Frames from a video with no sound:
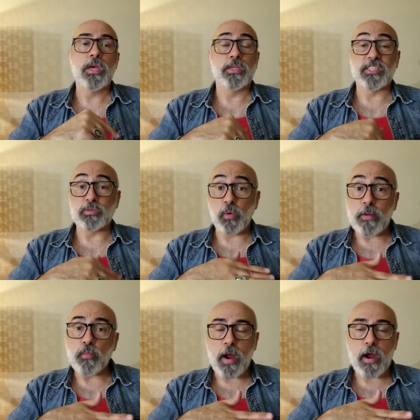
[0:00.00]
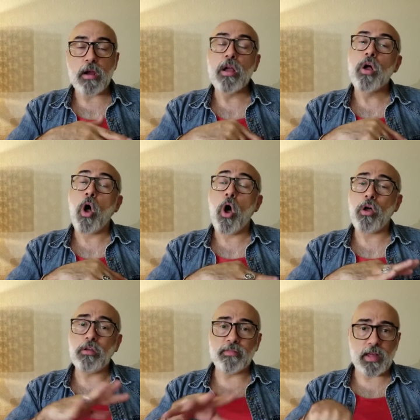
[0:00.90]
swimwear,
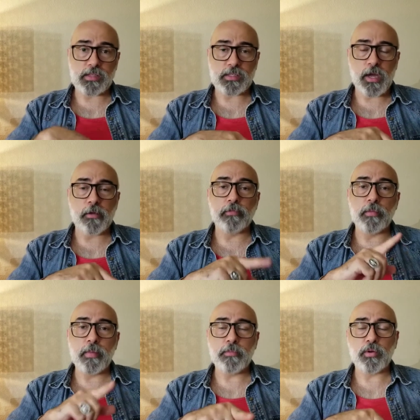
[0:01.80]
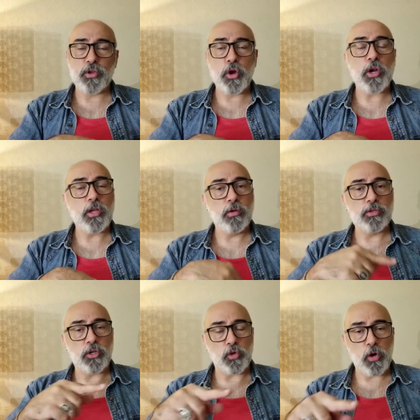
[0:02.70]
all of that stuff. Remember, you're going to use
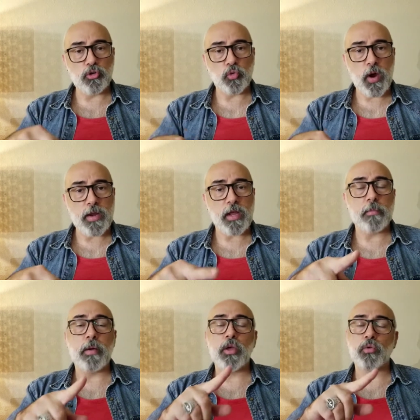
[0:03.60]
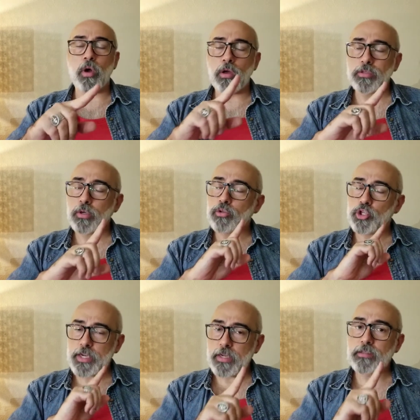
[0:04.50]
it during training, but you're also,
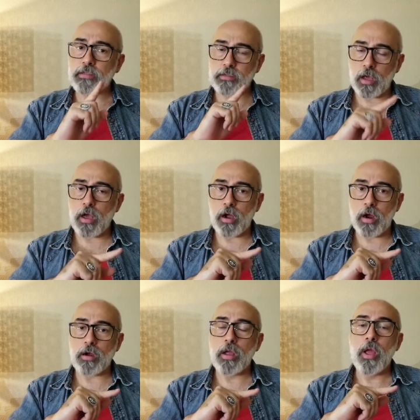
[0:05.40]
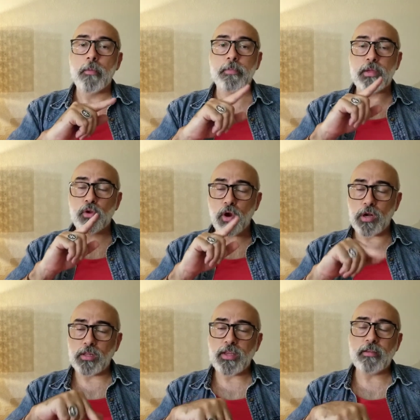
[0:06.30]
chances are that you're going
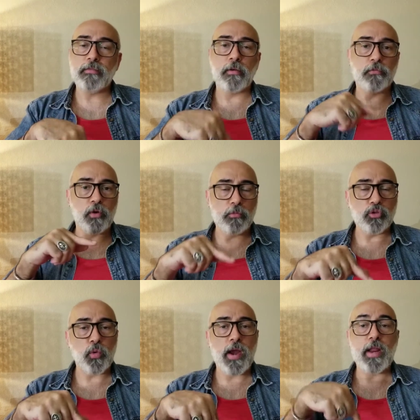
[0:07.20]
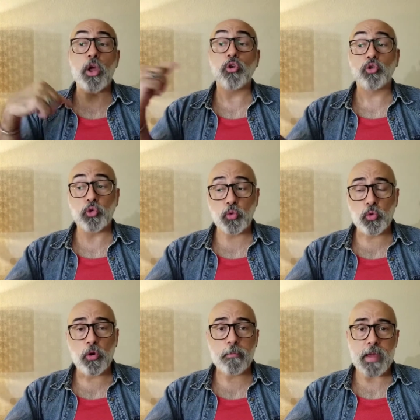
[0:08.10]
to leave from training to
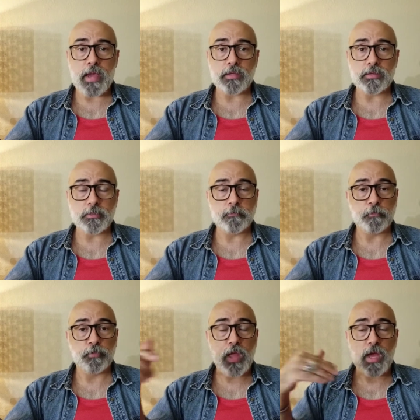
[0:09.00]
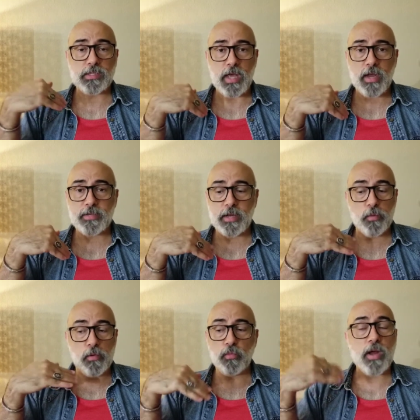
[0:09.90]
your base, as I did. It
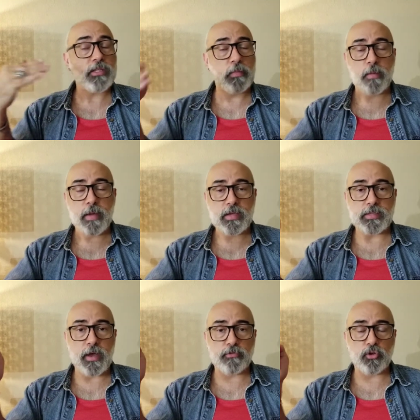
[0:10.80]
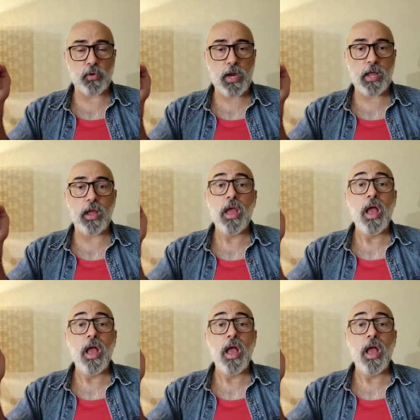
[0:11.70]
went right to my base after training.